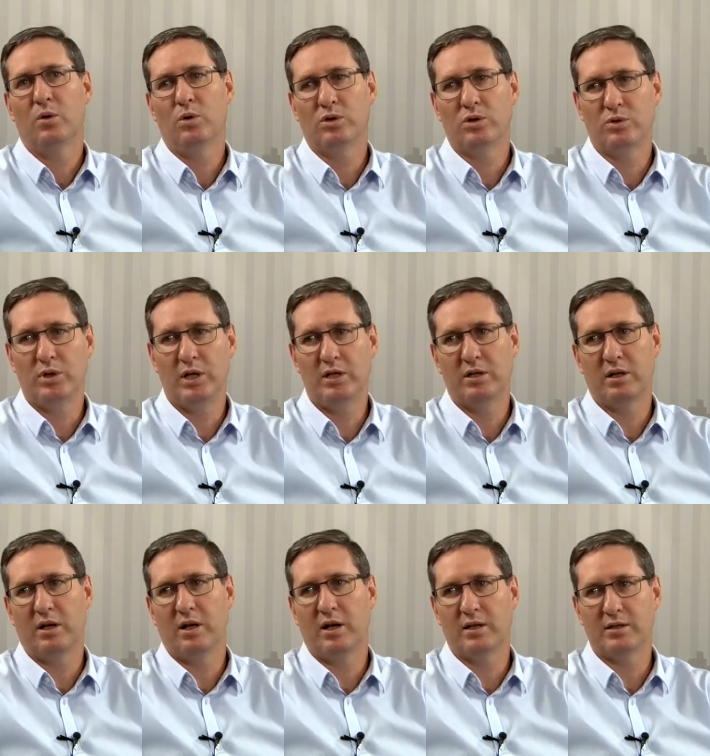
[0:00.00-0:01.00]
or to
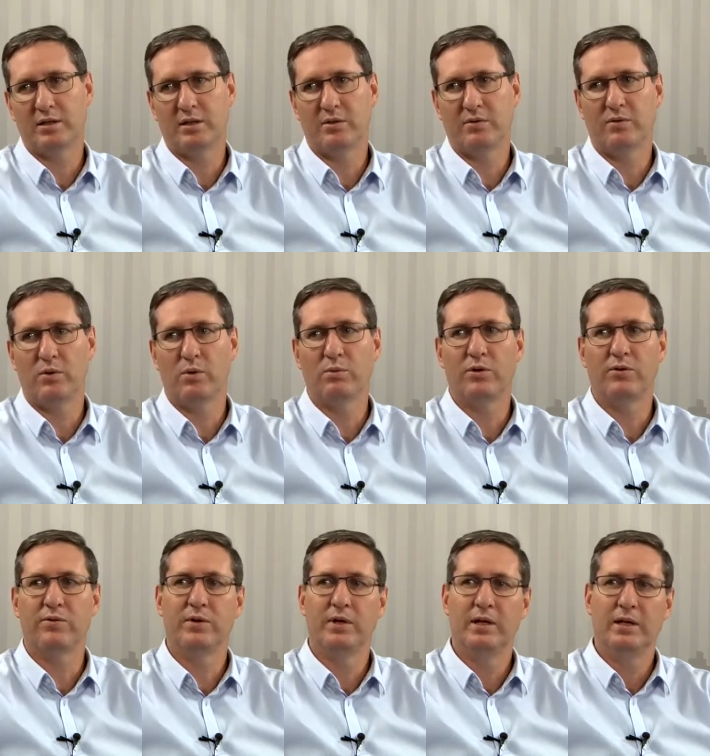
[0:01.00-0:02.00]
regionalize in the form
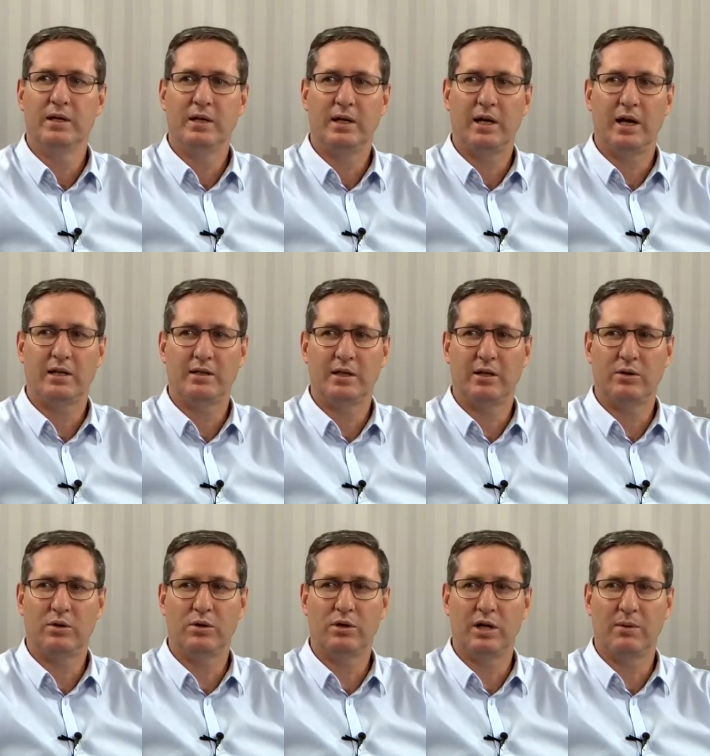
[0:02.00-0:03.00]
of gas that
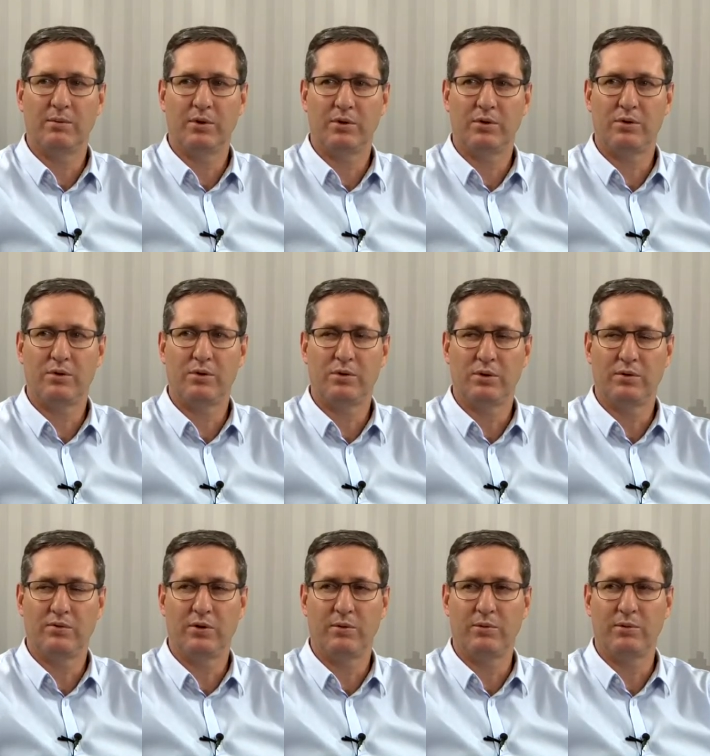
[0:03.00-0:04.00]
could come through
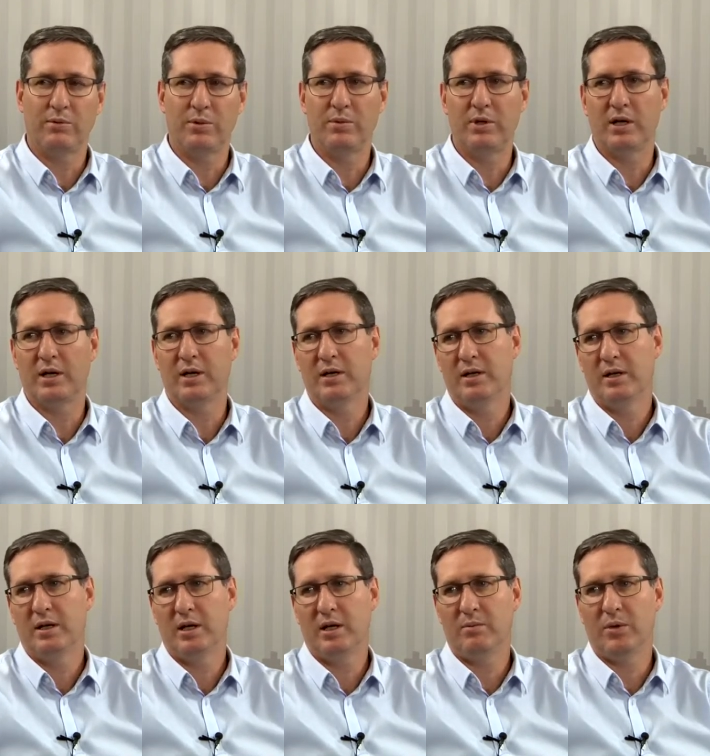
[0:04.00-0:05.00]
from Namibia
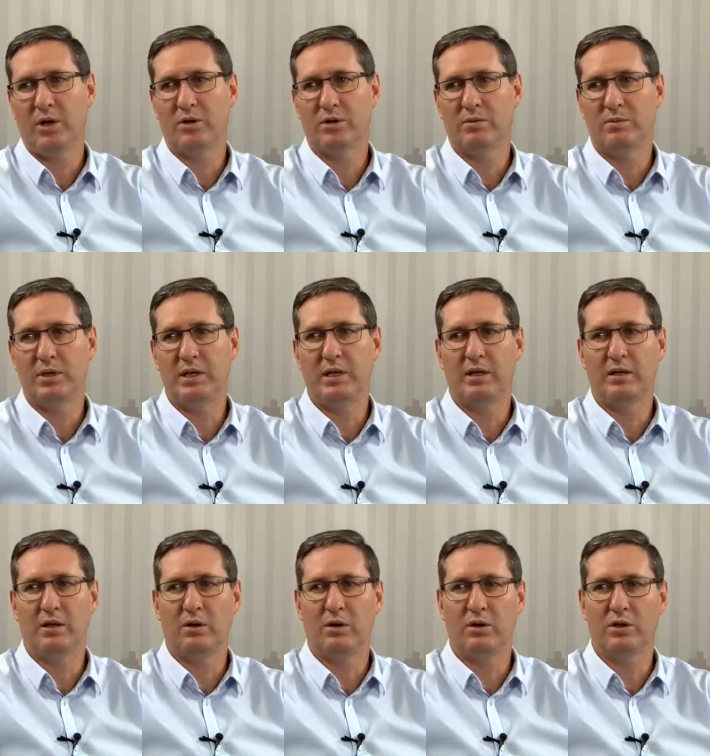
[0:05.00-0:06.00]
and Mozambique
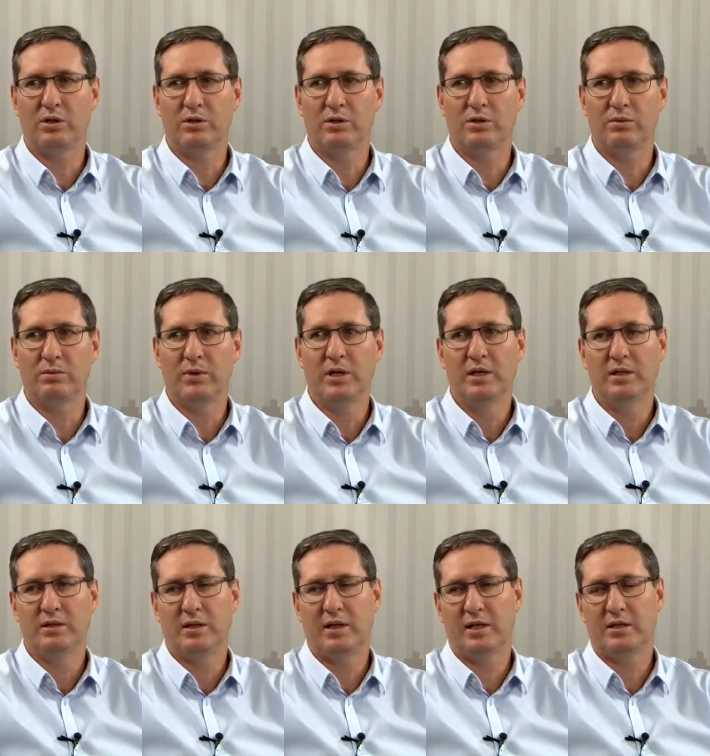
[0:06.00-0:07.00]
in the longer term.
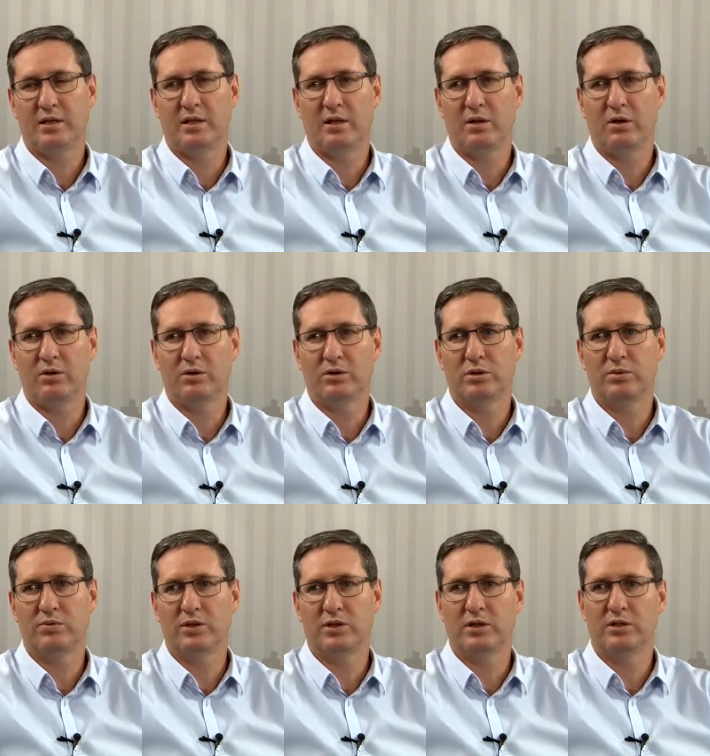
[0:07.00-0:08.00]
So that's the
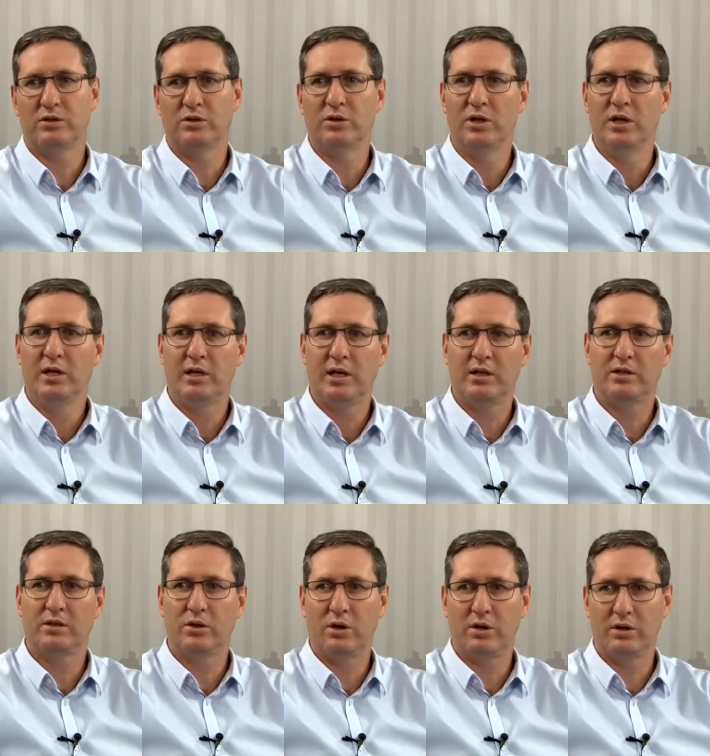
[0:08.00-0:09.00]
long-term vision to
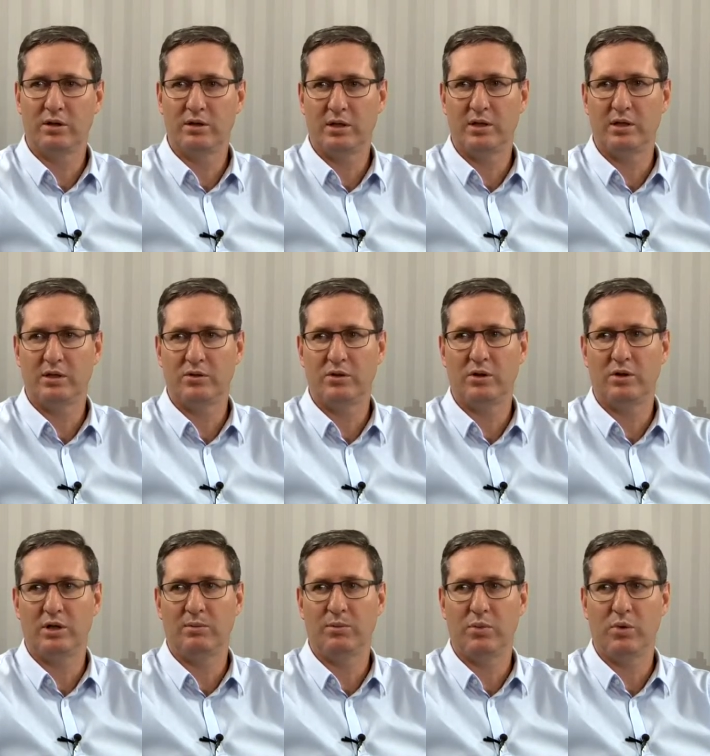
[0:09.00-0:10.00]
kickstart this industry
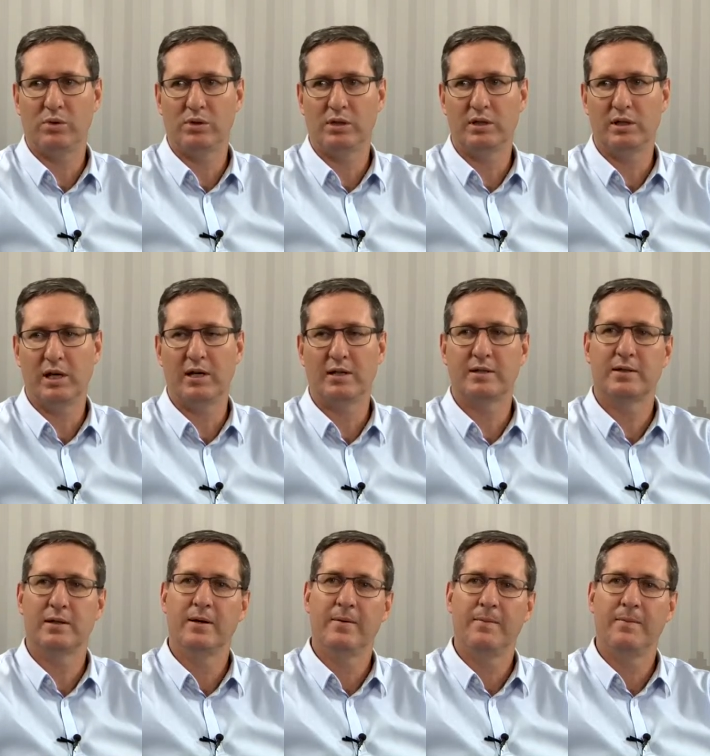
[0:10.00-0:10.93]
on imported gas